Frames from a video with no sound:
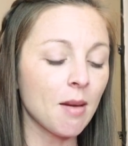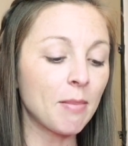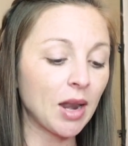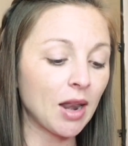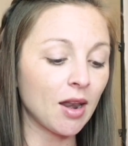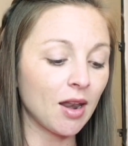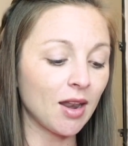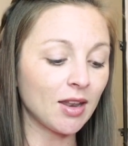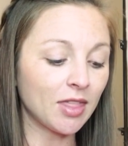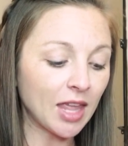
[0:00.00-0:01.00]
But
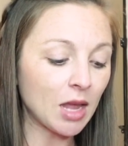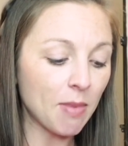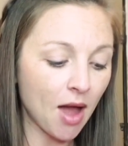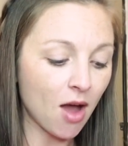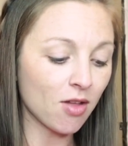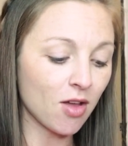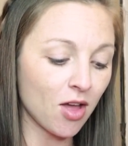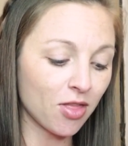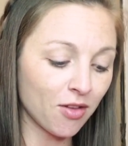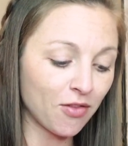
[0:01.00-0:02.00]
think about
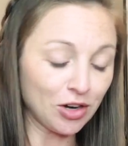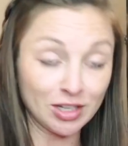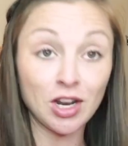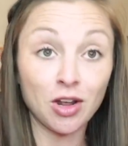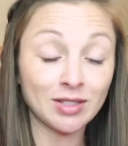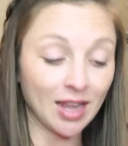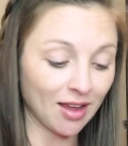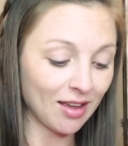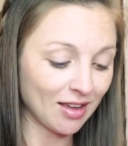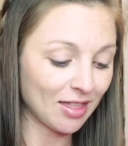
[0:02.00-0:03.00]
the verse in
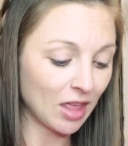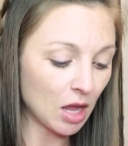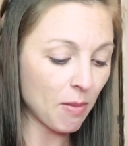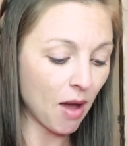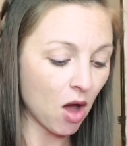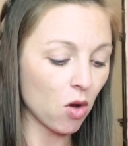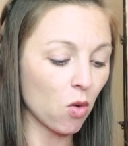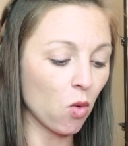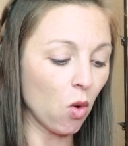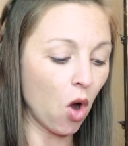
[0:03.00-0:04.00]
Hosea. Think
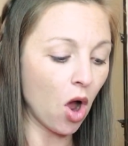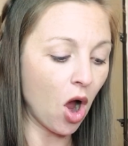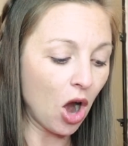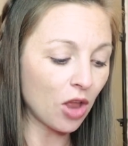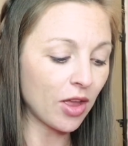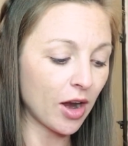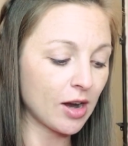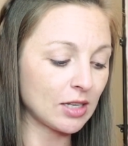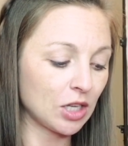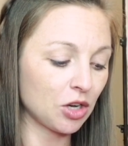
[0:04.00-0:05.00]
about, are there
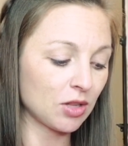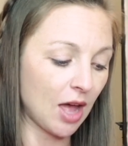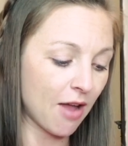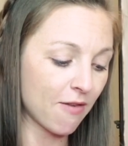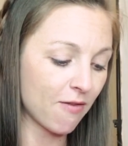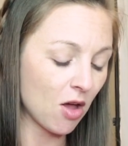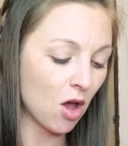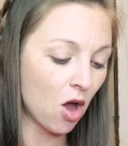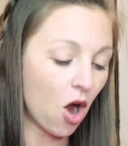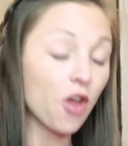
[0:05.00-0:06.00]
areas in your life,
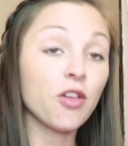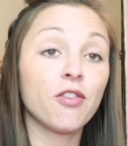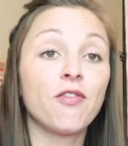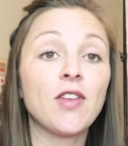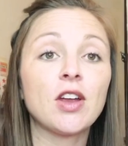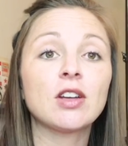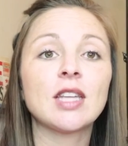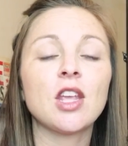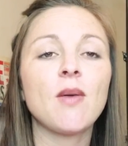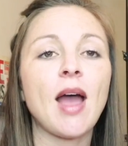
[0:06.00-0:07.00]
are there fears
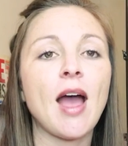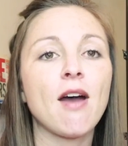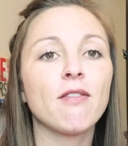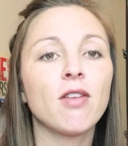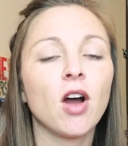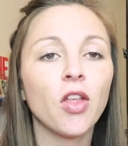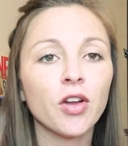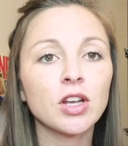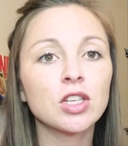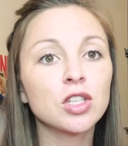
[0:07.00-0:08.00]
that you have, are
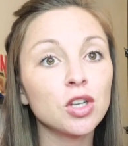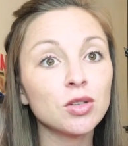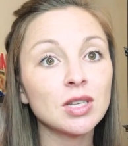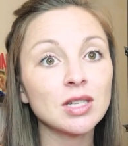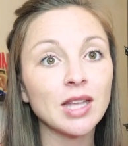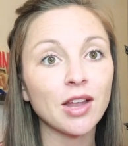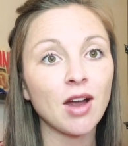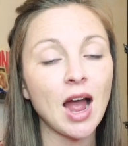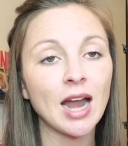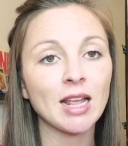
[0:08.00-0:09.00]
there excuses that you're
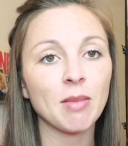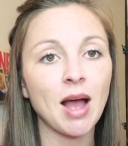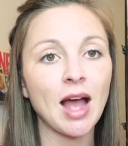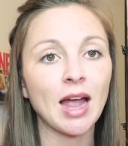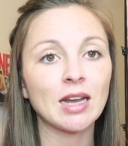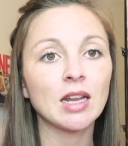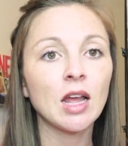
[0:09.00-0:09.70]
hiding behind